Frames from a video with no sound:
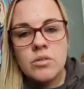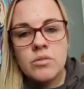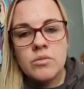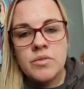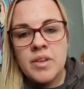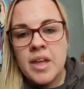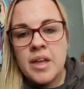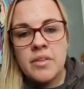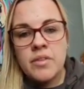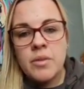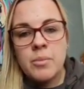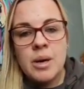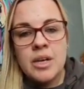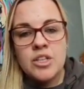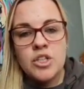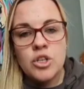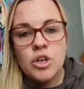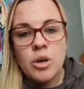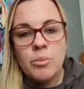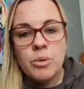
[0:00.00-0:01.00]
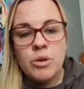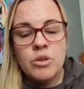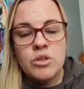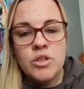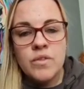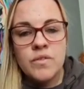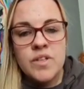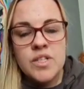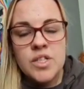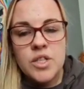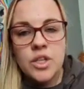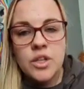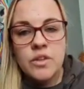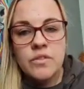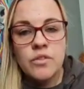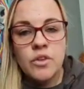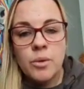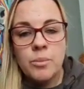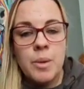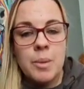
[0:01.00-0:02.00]
they might join, because obviously
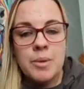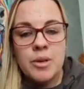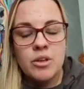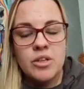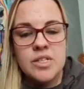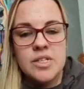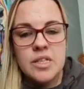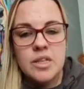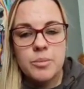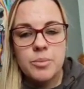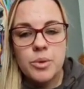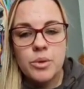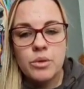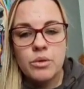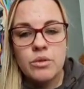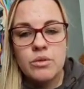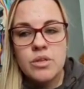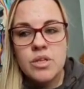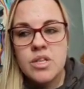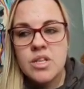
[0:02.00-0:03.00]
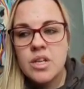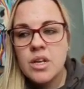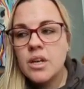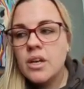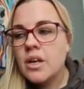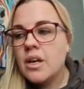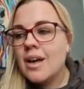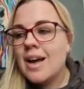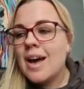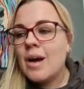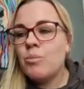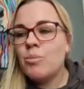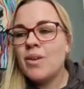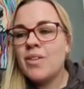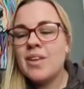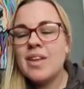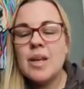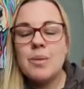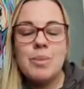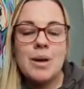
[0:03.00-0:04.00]
they've maybe not seen the post. And
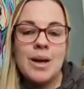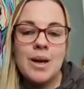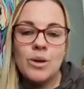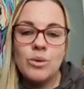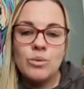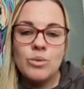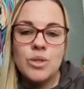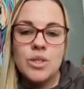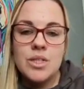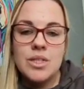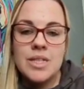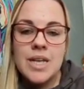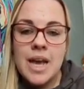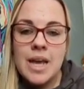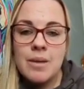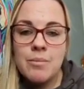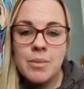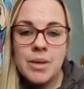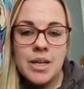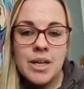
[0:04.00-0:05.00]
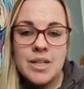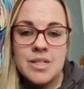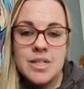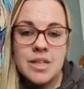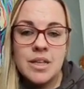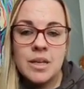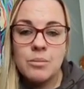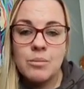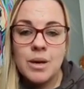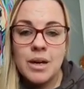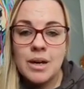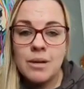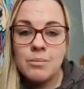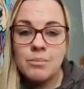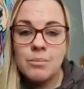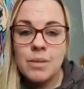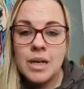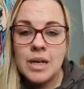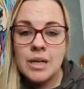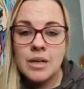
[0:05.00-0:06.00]
within about 10 minutes, I think my
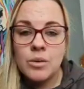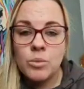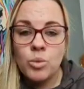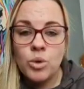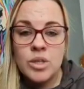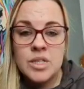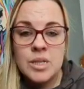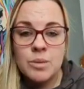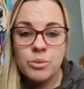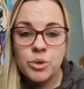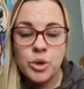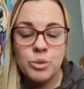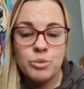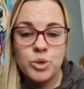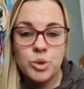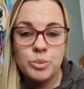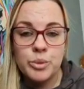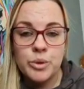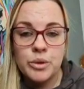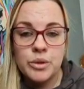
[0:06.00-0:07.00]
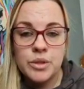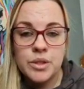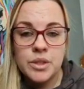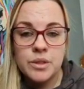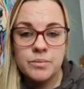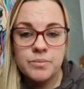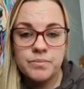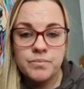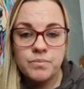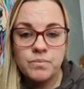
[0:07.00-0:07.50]
WhatsApp group doubled.